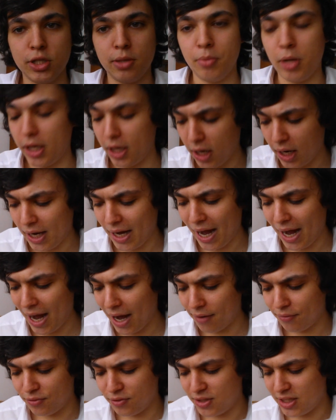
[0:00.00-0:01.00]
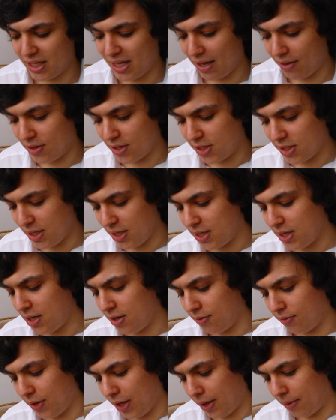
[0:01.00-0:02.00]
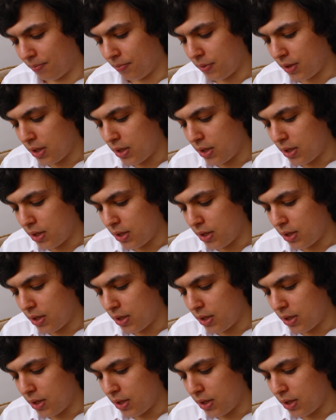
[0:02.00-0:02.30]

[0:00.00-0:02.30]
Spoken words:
So I'm like, I have to get the CD of that.